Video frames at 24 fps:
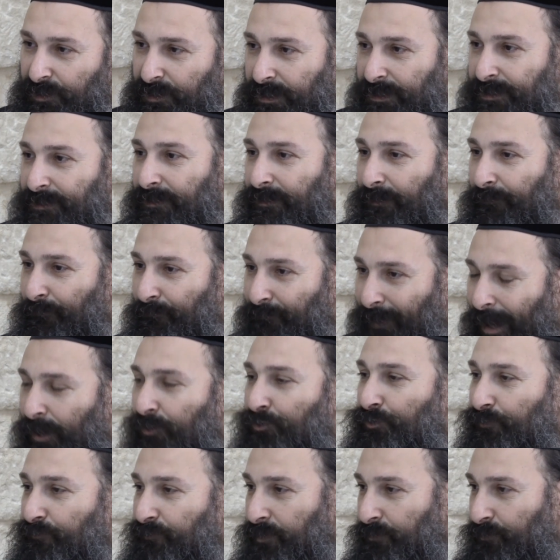That's the
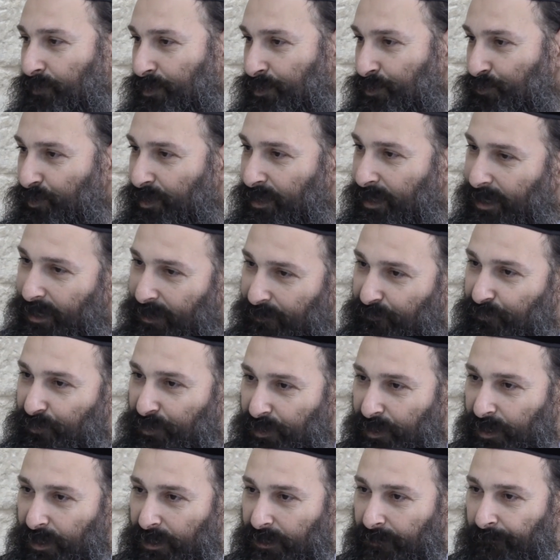amount of emails we get every
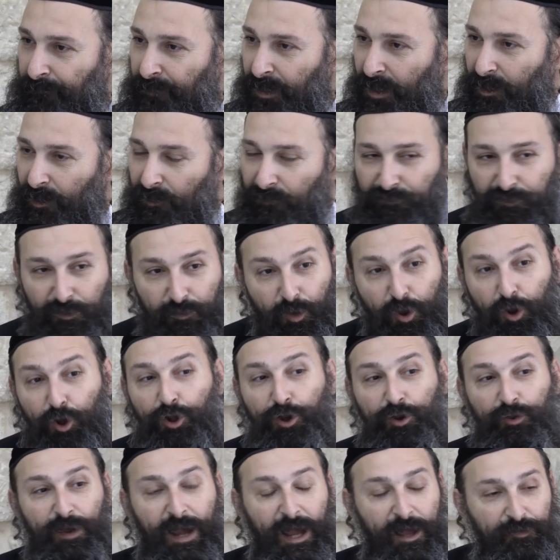day from
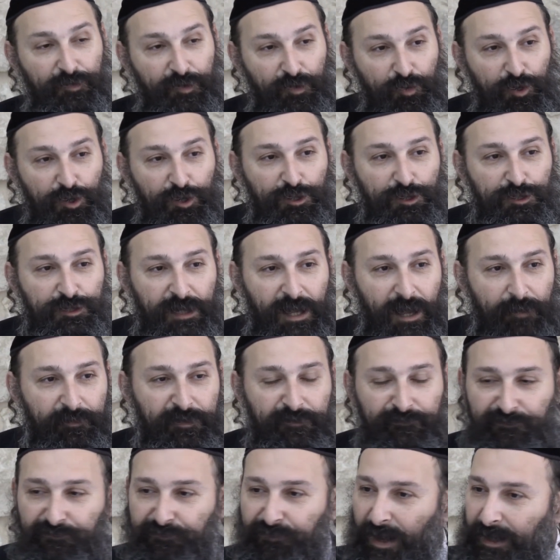all around the world,
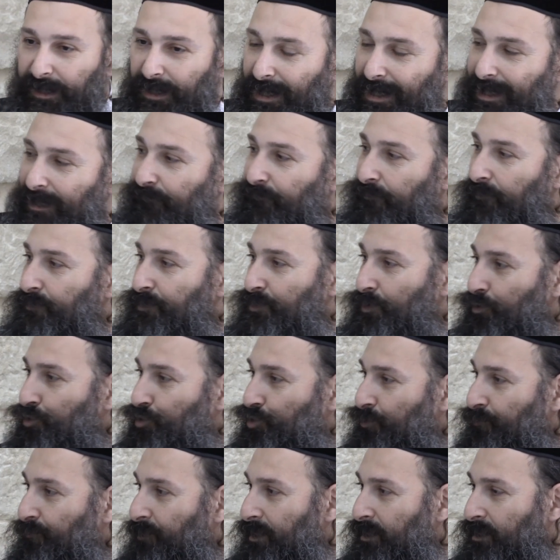coming funneling from
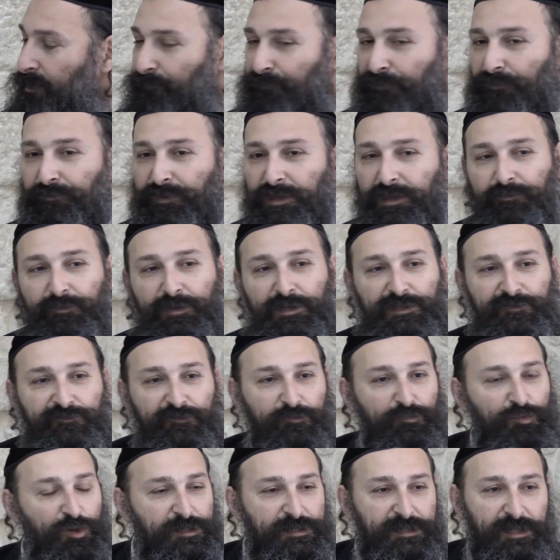social media, from emails,
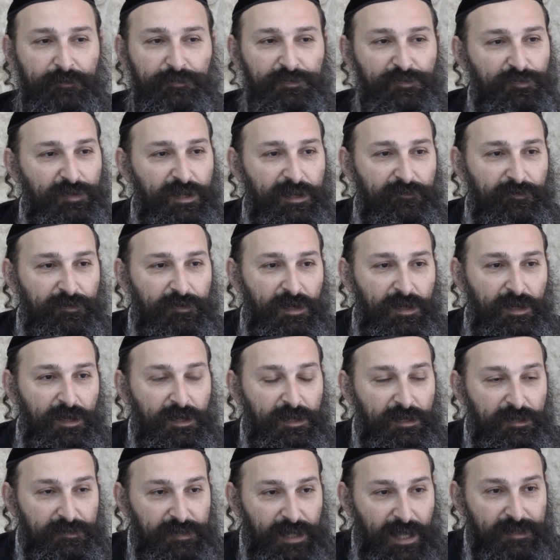from WhatsApps, whatever.
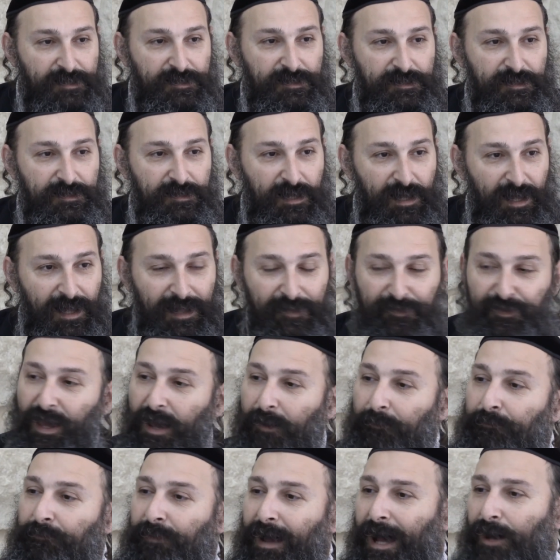That's the
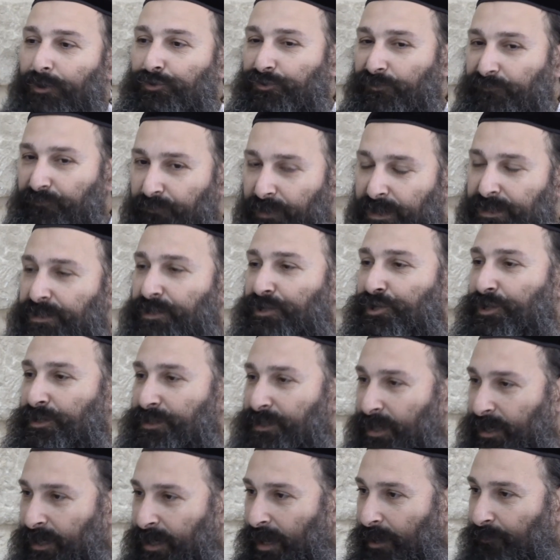amount of messages
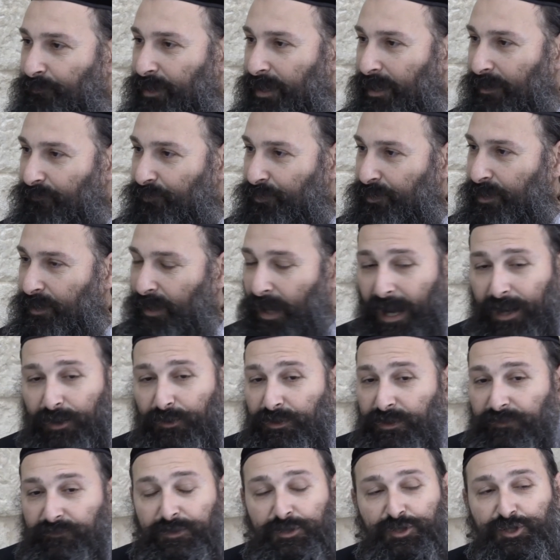that are coming every day. I
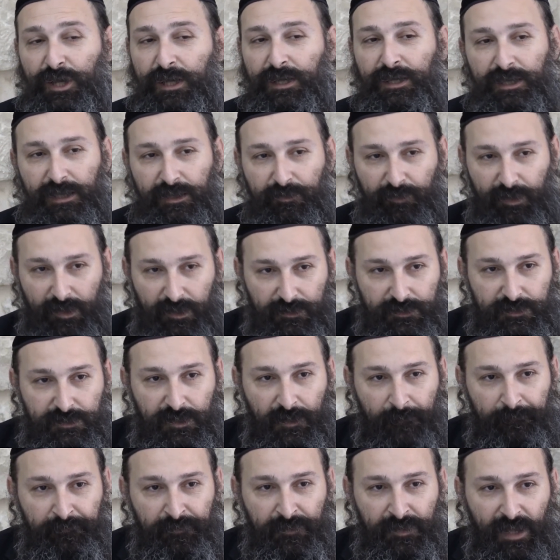don't even check emails.
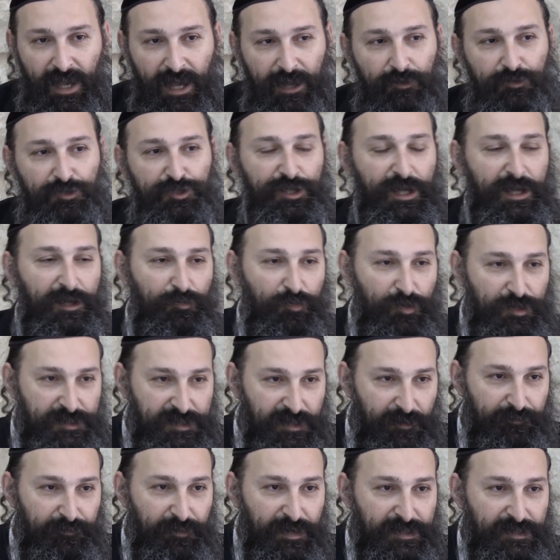I don't check
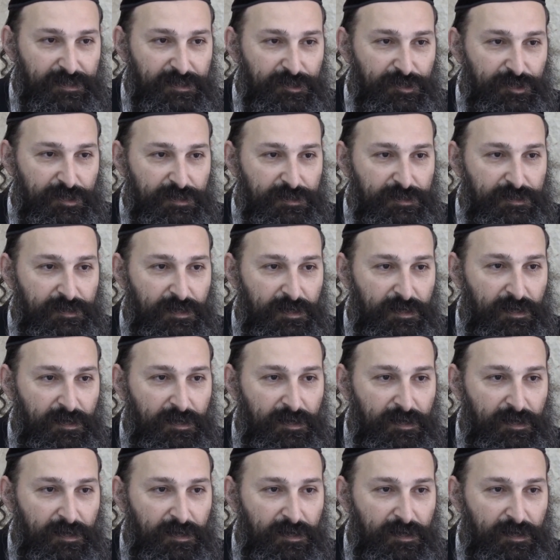WhatsApp messages.